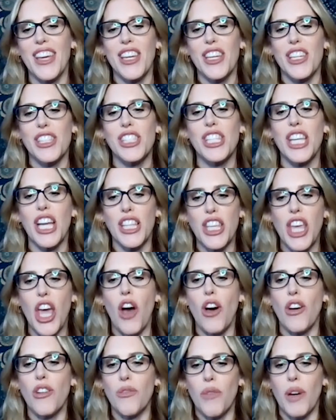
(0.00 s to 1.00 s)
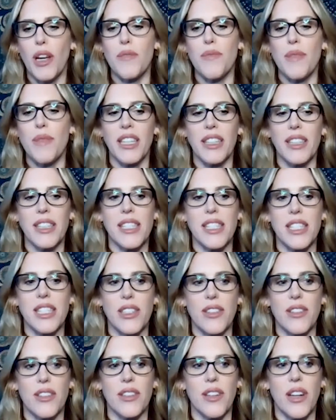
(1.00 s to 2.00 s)
Danielle wanted me to listen
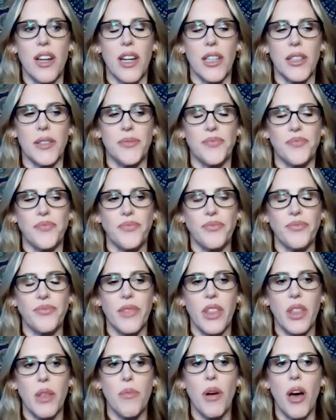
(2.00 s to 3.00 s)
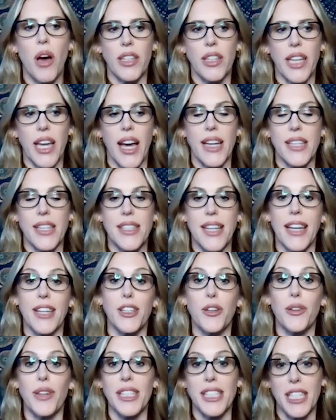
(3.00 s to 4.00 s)
to the podcast. I
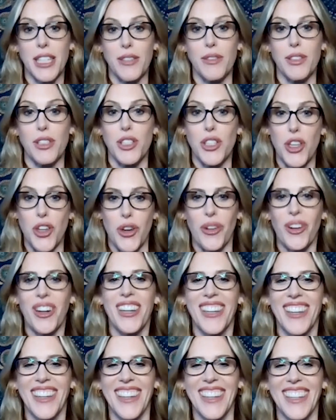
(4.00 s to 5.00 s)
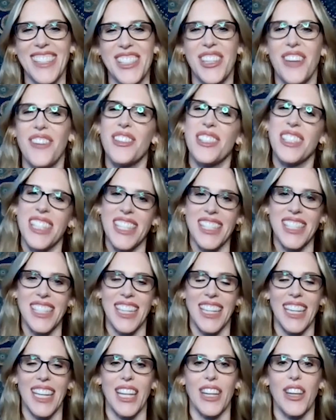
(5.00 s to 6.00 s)
had no idea it was you. So I was
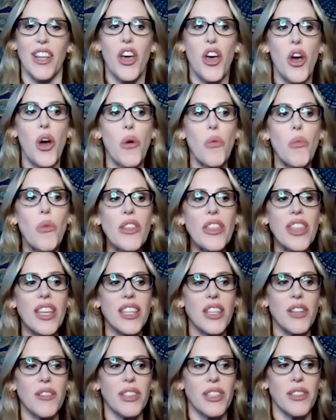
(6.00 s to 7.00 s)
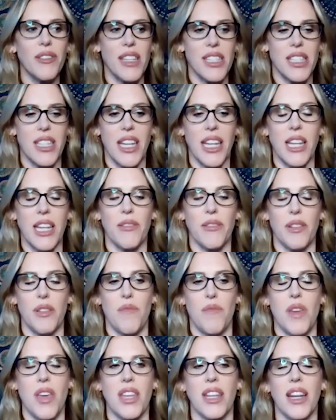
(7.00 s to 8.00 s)
listening, and one thing that really resonated
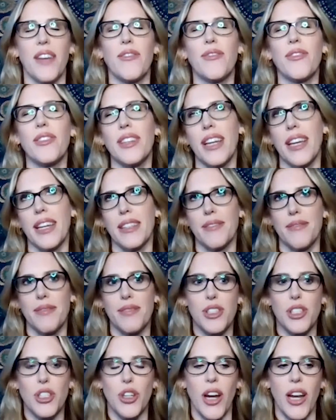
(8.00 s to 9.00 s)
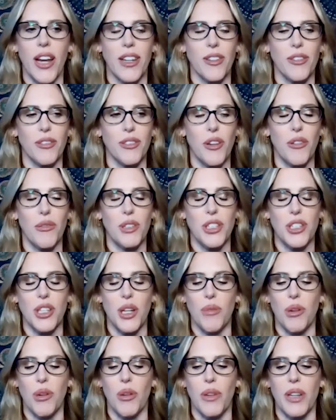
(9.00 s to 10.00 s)
with me, and sorry, I don't know which
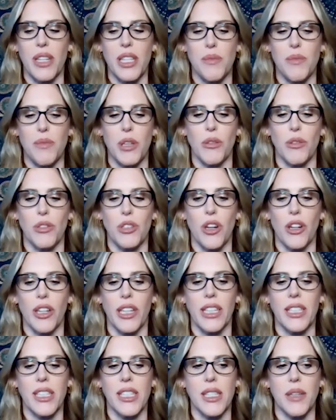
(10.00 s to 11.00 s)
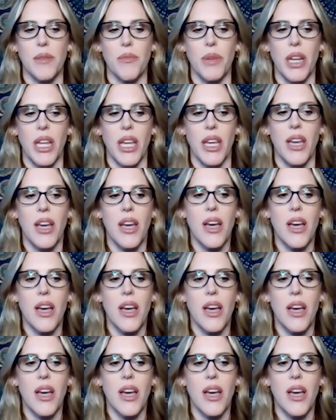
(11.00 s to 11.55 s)
number it was, but you were talking to somebody